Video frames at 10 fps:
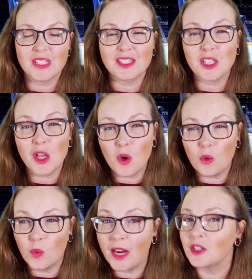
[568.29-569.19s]
So
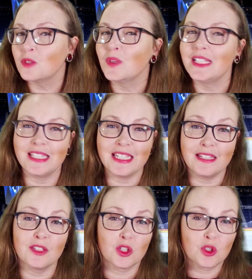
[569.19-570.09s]
where did we
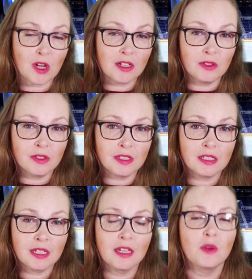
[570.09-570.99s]
see the
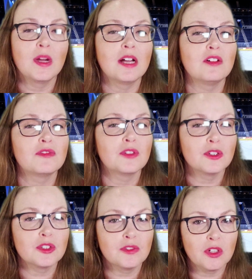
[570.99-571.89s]
struggles? Well,
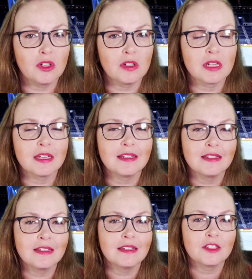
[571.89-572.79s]
first of all,
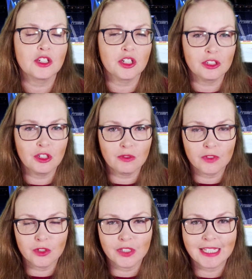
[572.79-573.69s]

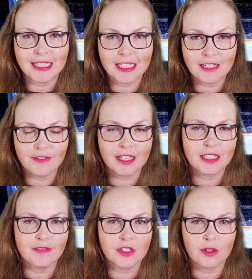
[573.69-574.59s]
turnovers in the
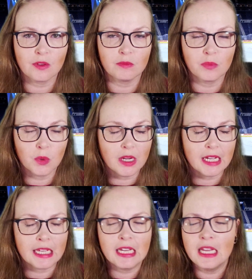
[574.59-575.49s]
defensive zone.
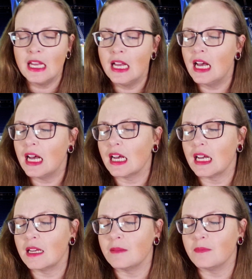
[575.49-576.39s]
Boy,
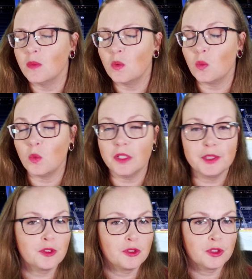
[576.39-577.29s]
um,
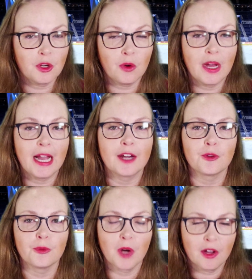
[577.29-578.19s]
William Trudeau had a
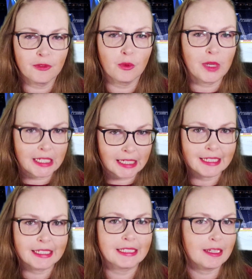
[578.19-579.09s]
rough
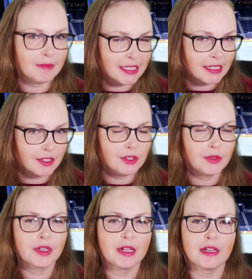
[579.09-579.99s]
weekend, let me tell
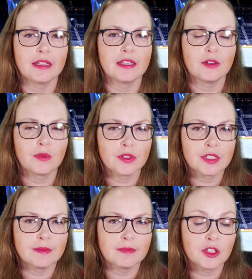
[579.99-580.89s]
you. Uh, there were
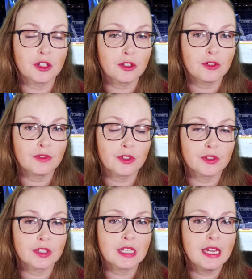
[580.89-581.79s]
some
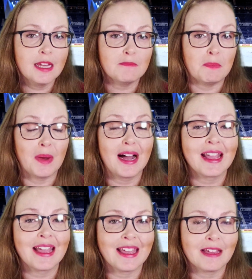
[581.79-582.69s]
turnovers
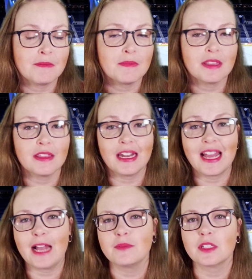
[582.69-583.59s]
by him that
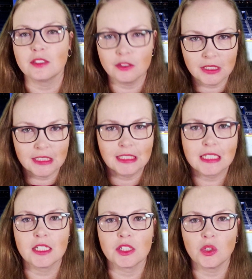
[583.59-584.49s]
absolutely
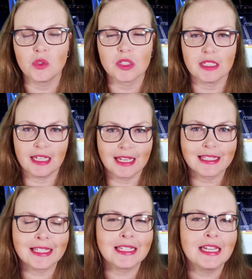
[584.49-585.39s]
led to goals
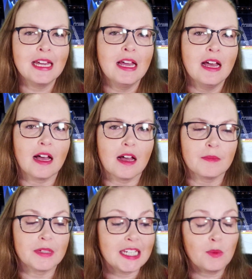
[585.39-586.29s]
against,
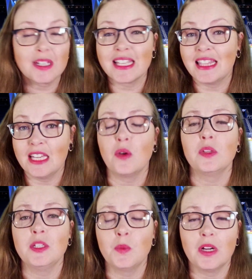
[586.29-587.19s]
uh, but he wasn't the
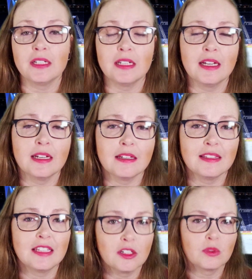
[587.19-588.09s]
only one. Uh,
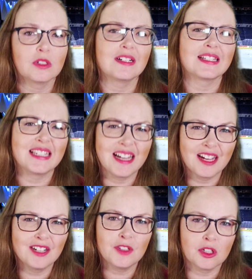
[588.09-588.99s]
there were a
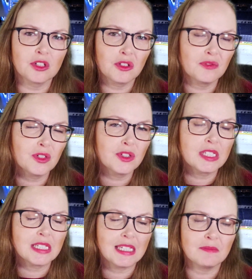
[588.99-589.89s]
ton of
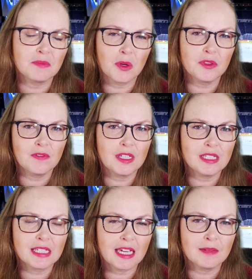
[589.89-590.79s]
turnovers in both of
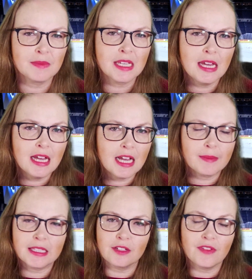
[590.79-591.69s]
these games. I
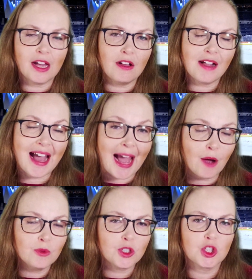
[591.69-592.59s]
mean, Laval
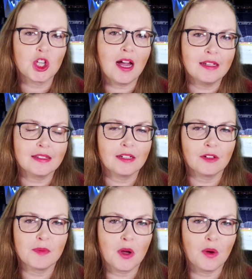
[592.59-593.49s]
outshot
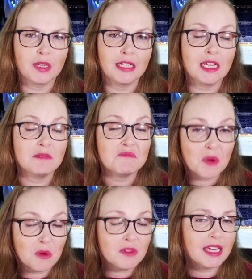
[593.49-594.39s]
their opponent in
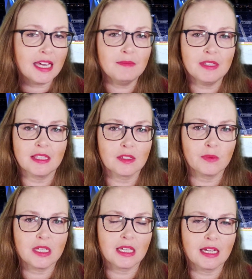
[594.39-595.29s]
both games
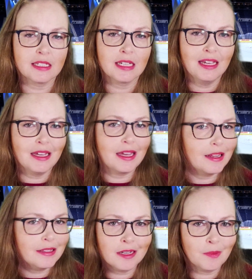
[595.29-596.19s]
this weekend and
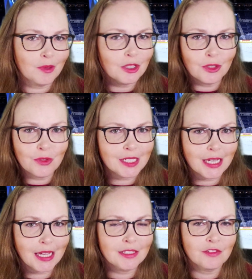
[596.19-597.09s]
ended up on the
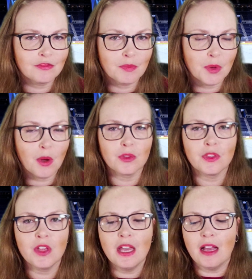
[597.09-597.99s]
losing end of
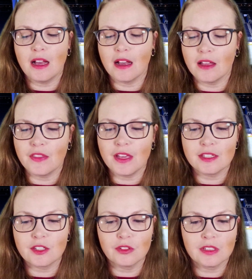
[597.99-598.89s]
both. Uh, they
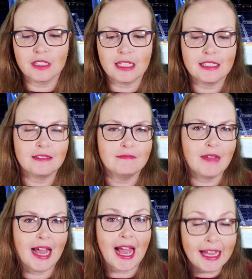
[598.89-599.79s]
certainly
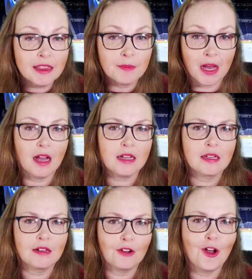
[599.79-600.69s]
had the
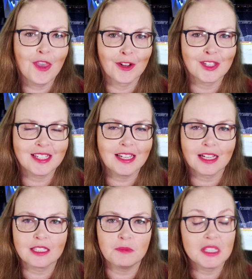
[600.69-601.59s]
puck on their
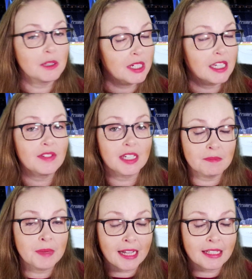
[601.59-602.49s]
sticks, but they were giving
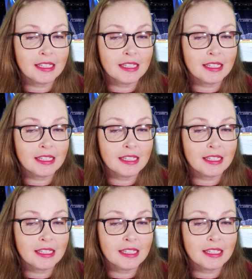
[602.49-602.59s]
it back to the